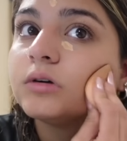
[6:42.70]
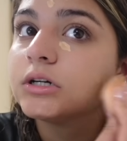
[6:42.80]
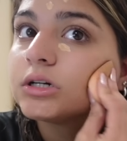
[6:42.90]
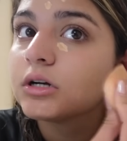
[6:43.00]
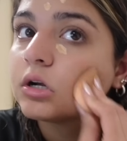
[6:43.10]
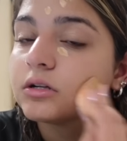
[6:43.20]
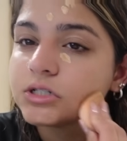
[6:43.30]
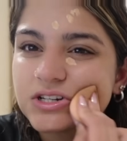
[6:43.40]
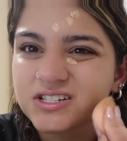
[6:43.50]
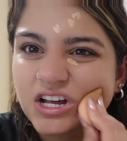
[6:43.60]
we're
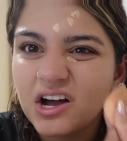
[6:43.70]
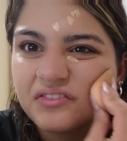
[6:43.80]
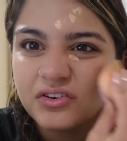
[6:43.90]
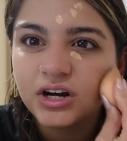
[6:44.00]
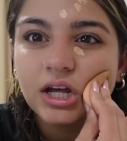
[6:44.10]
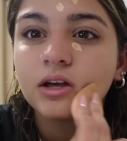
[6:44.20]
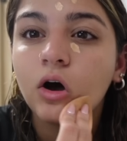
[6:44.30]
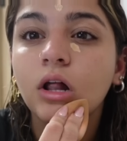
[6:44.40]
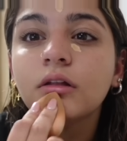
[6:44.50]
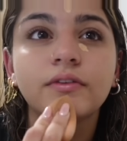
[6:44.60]
just covering
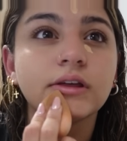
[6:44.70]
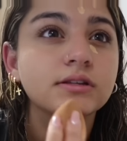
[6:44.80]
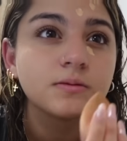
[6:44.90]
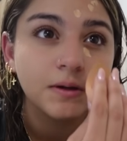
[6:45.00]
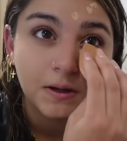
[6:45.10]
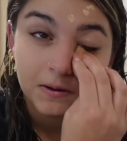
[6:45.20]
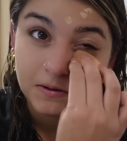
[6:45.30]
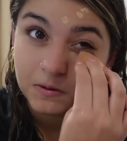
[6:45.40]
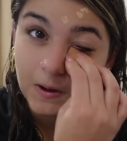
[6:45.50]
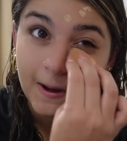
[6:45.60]
all of this
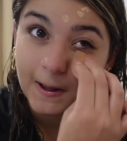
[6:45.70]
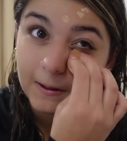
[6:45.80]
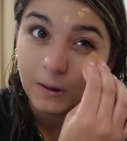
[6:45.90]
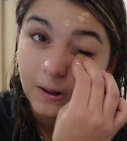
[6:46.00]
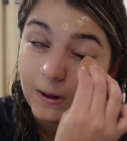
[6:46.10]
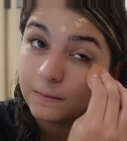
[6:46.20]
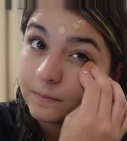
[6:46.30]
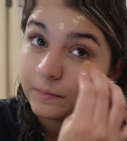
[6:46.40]
because I got a lot.